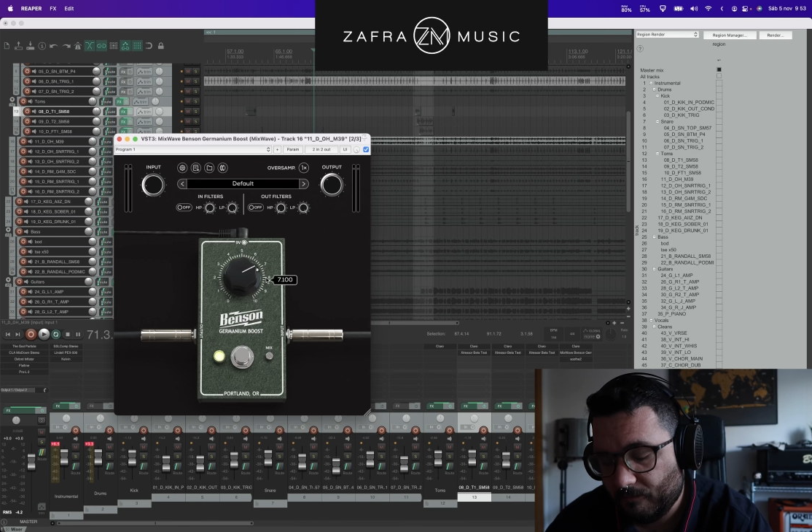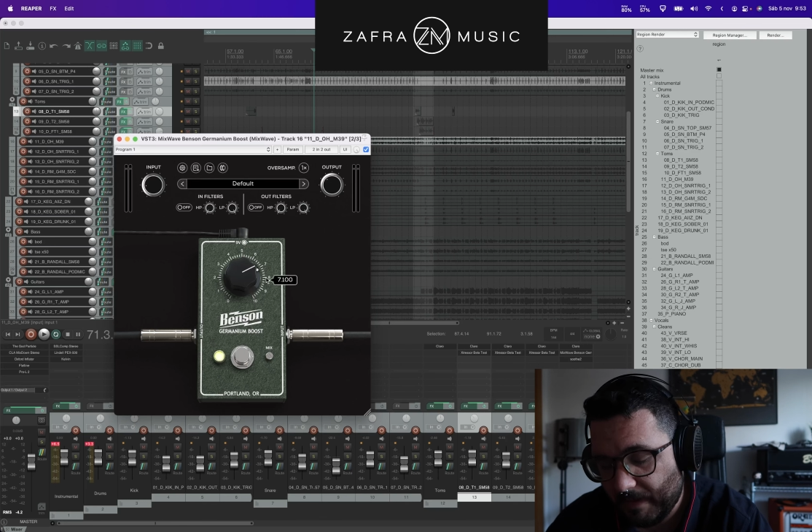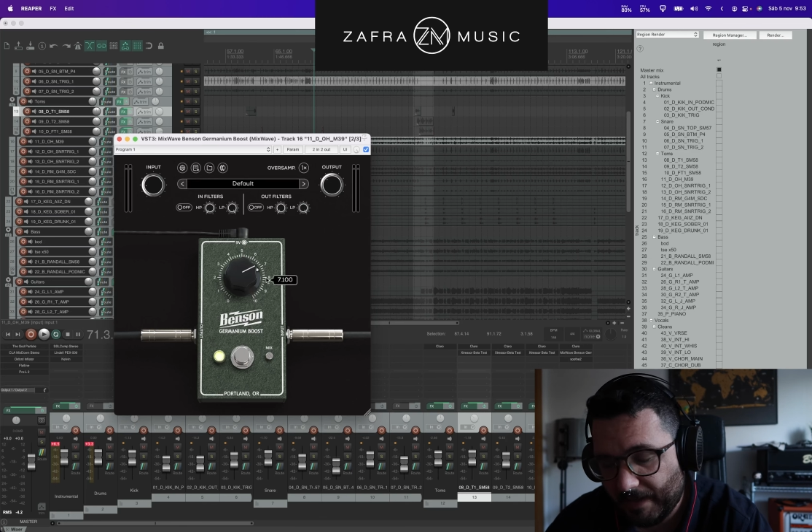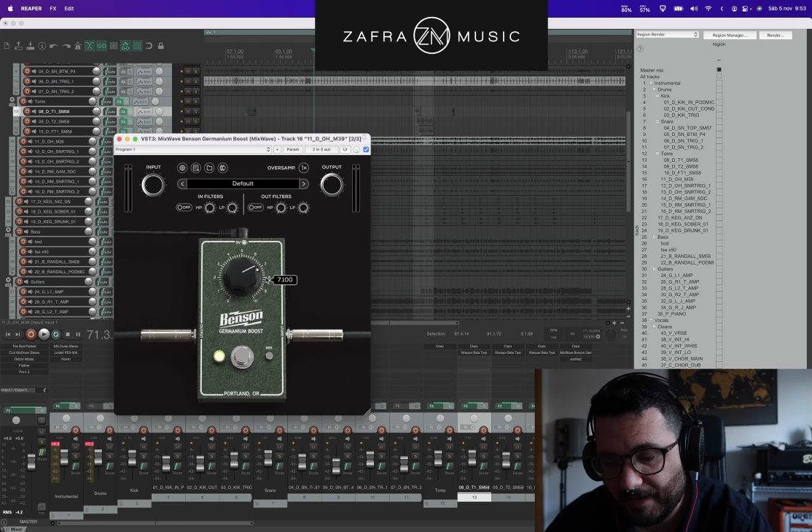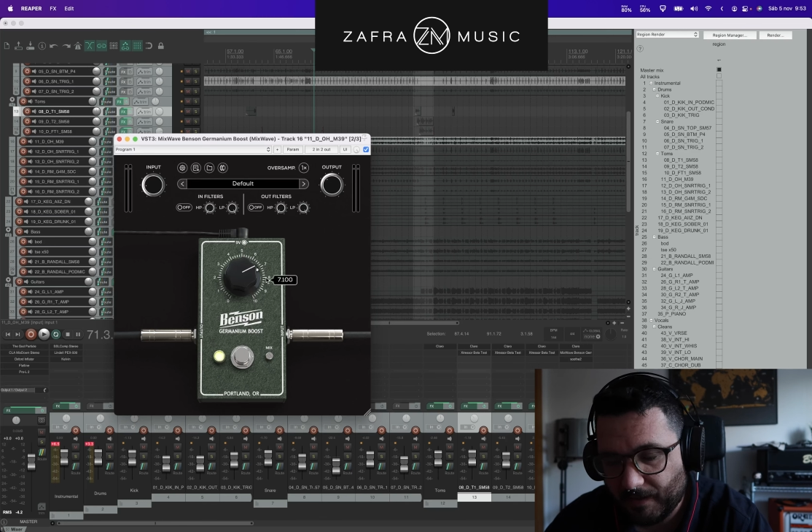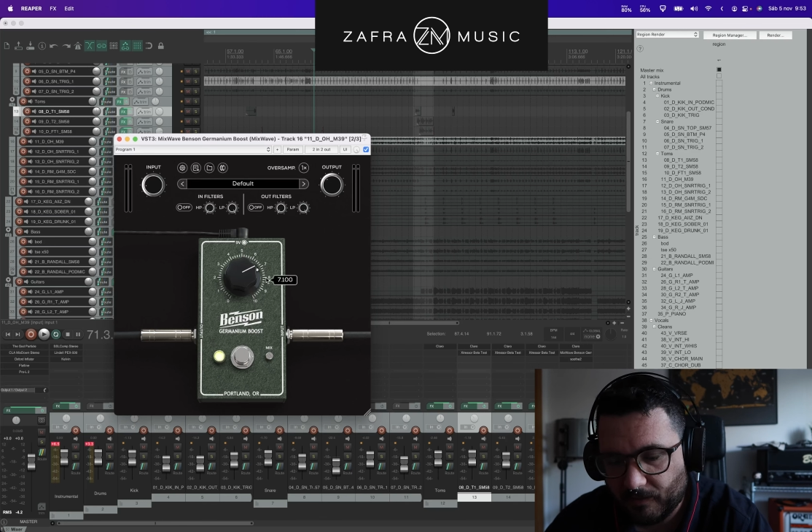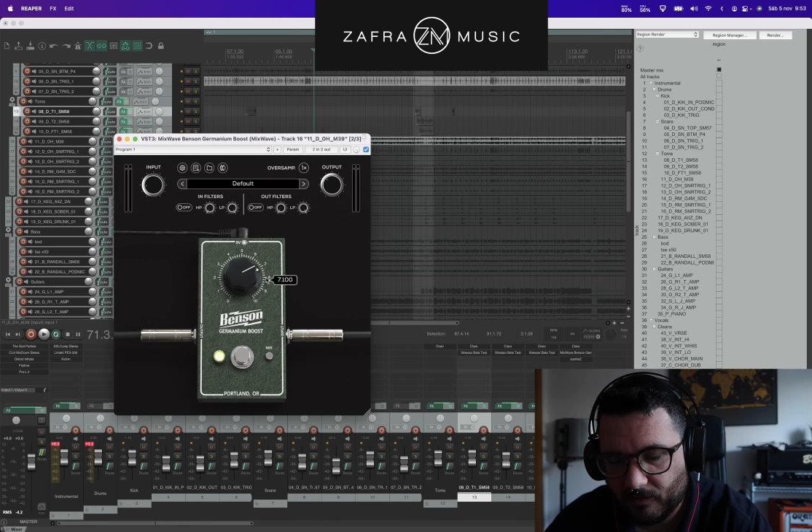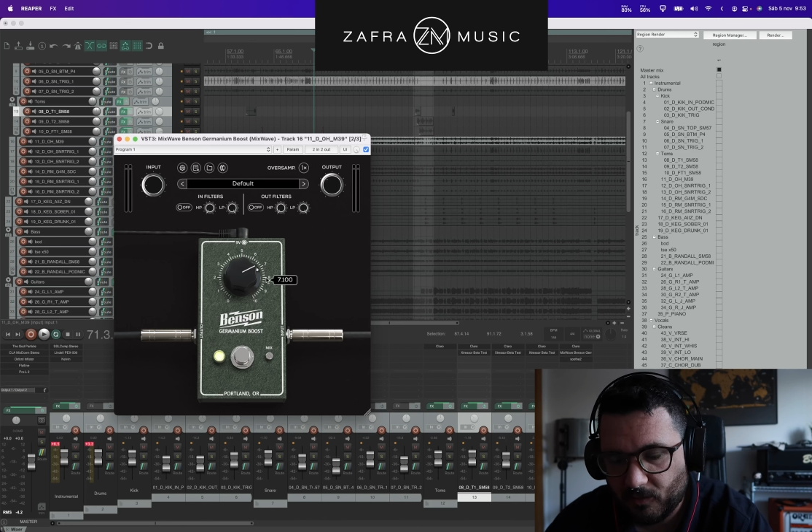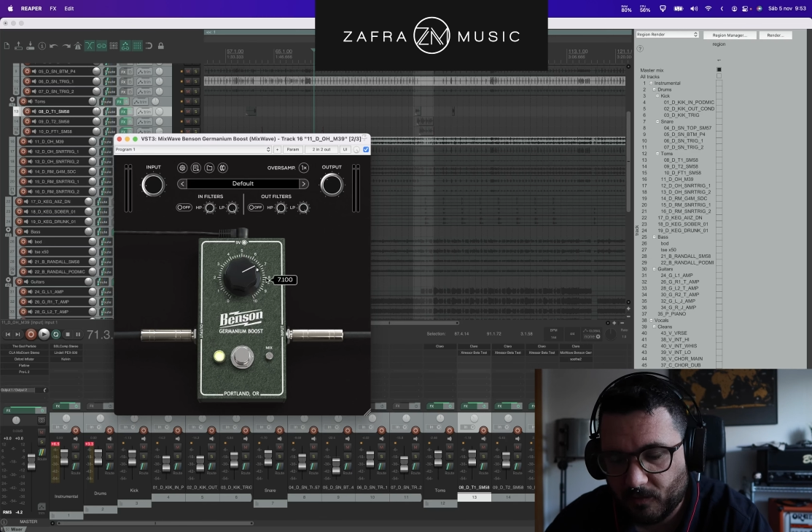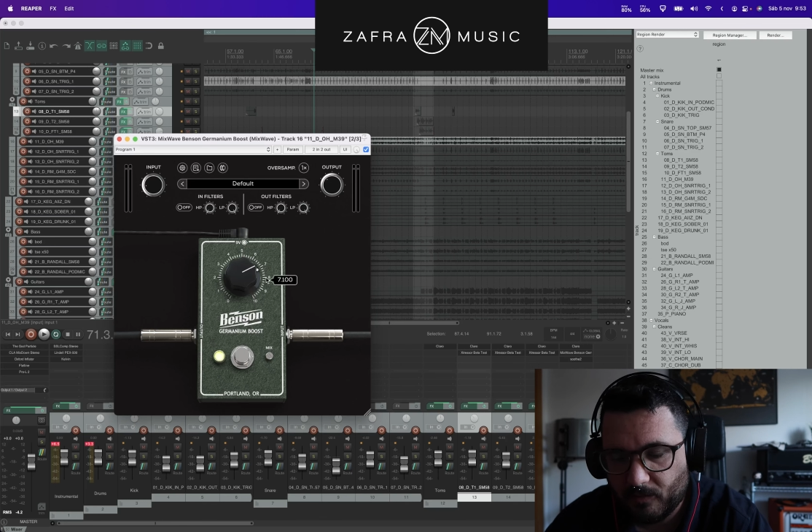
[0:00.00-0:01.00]
make
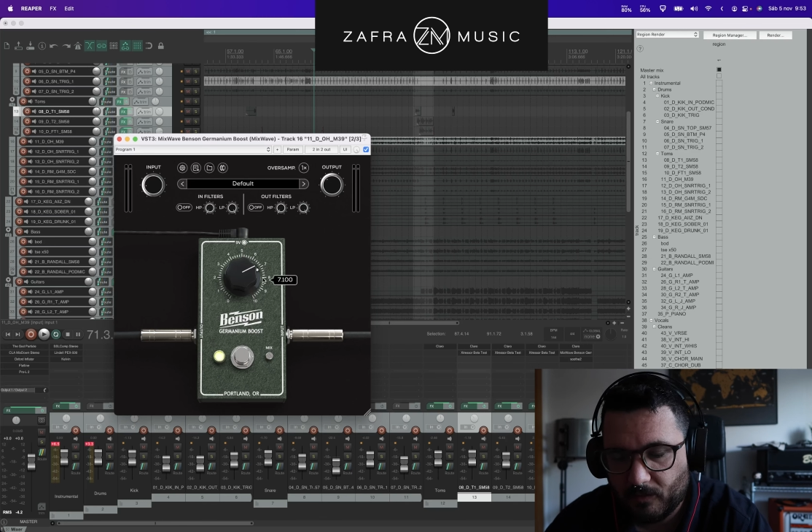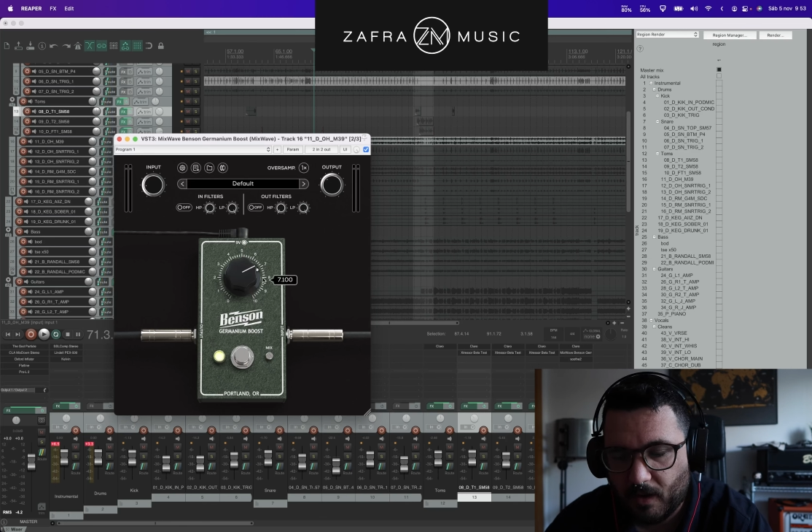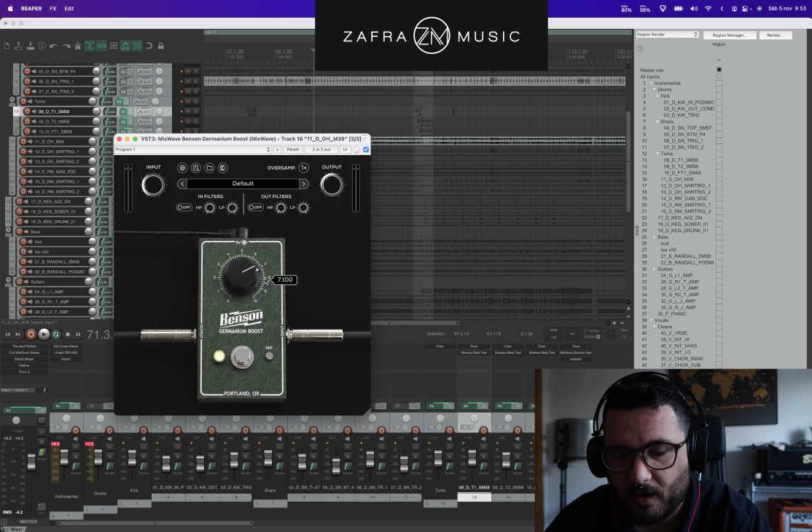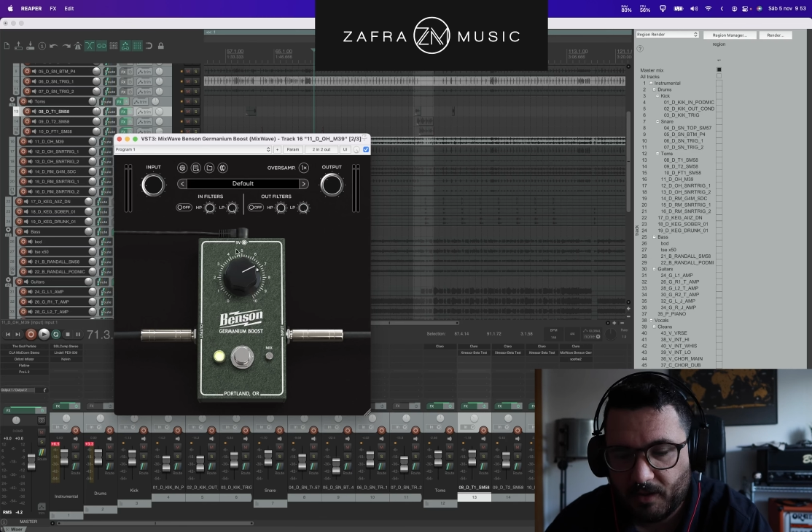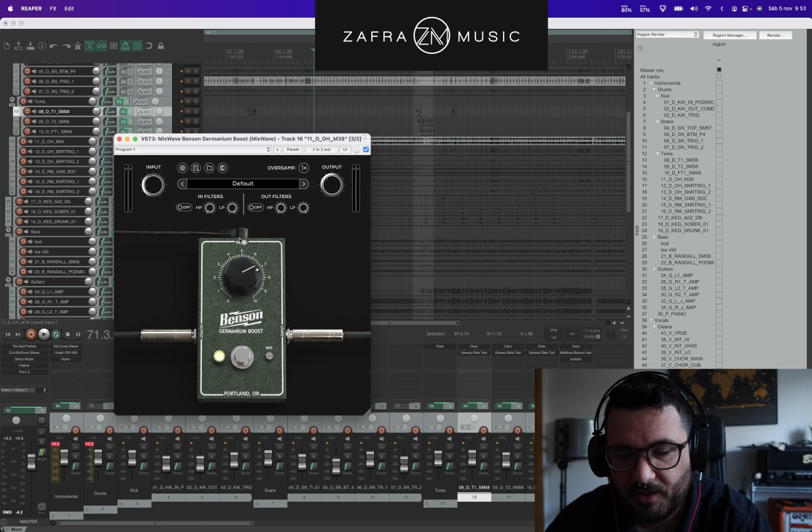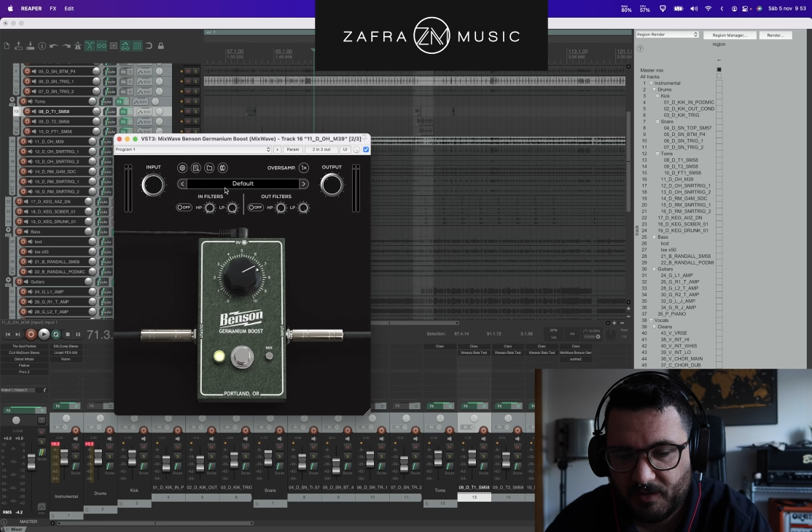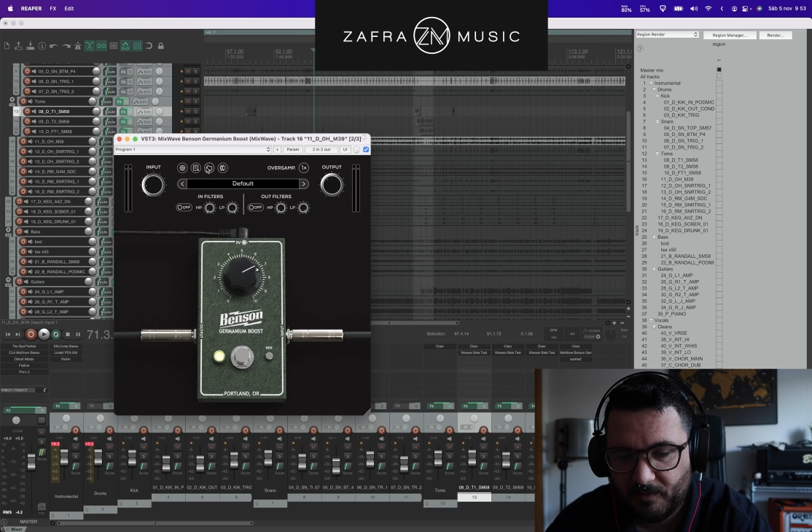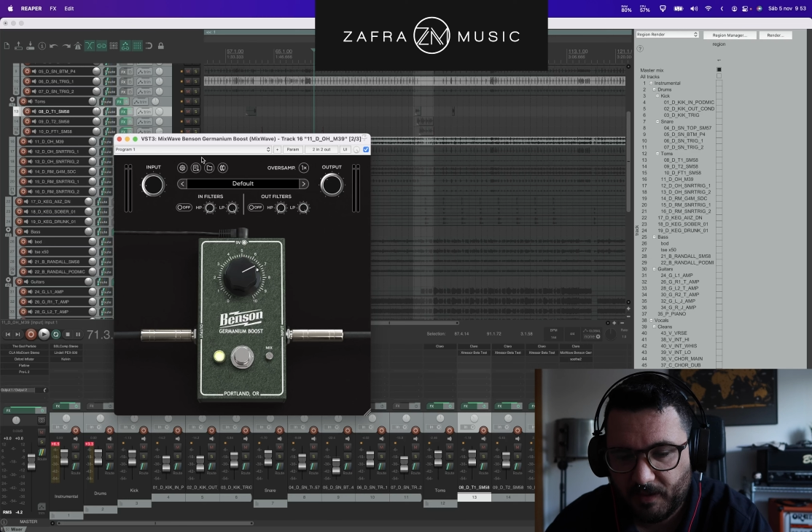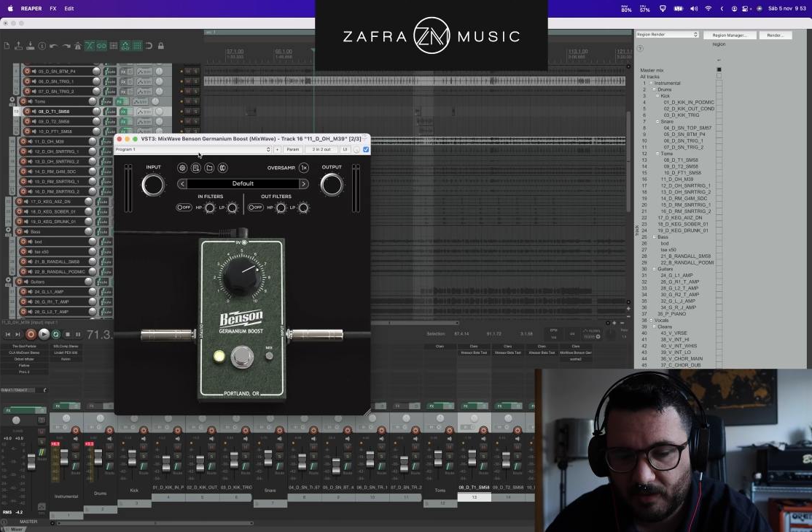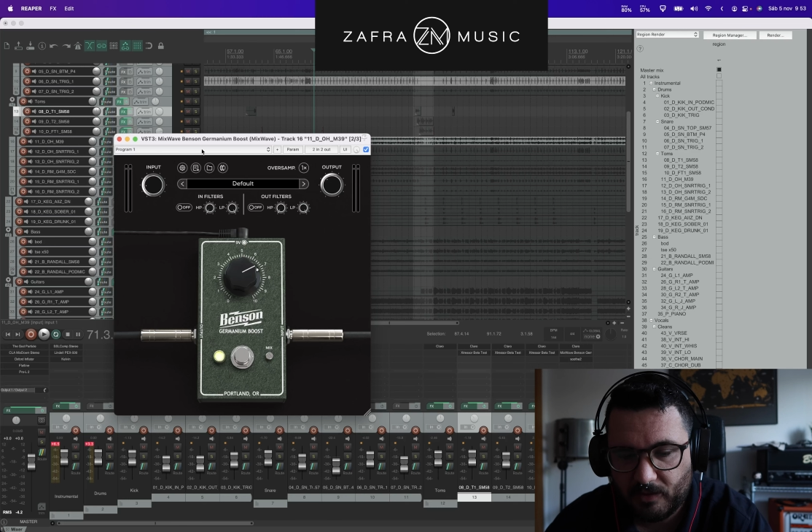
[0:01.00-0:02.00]
it too harsh,
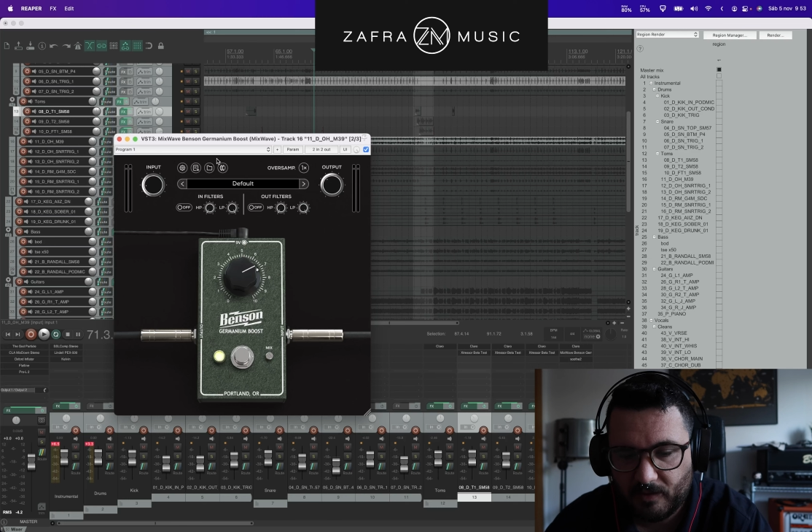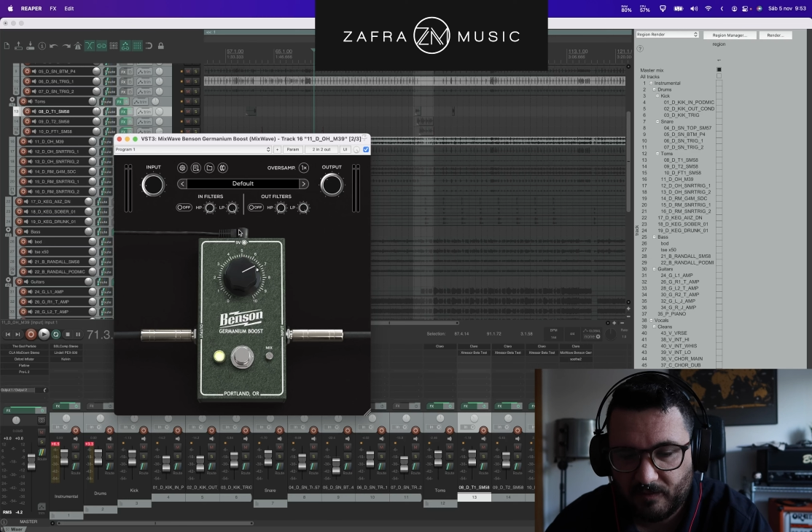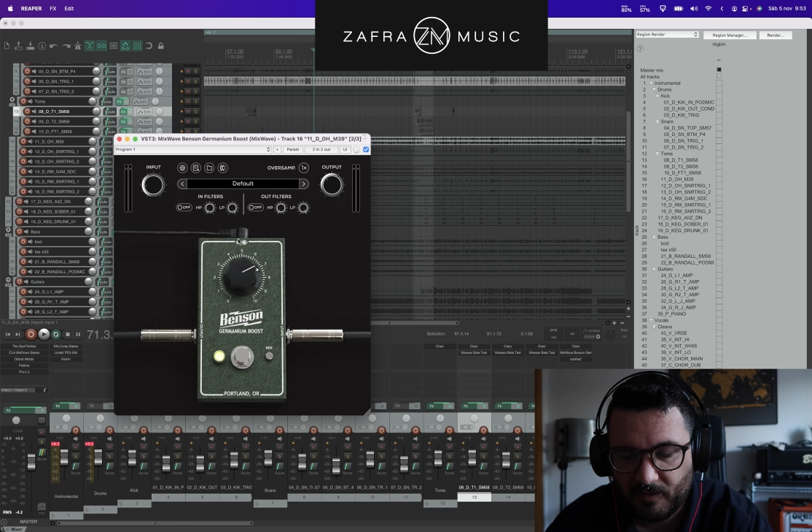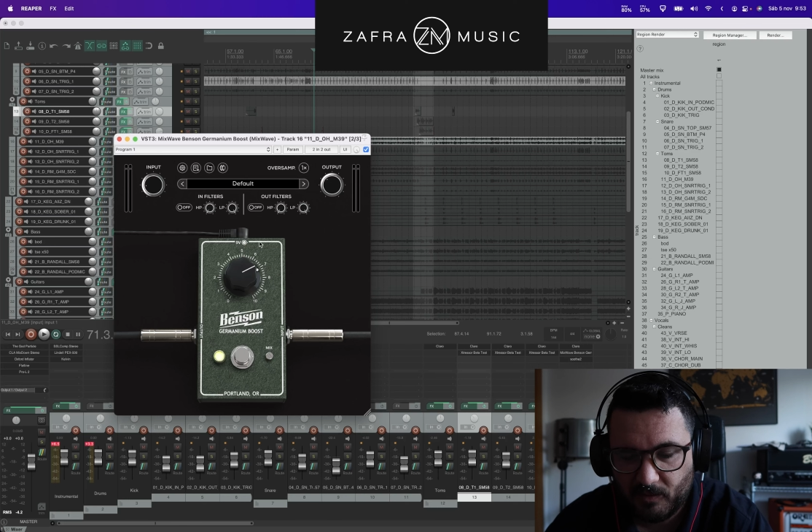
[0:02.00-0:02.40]
because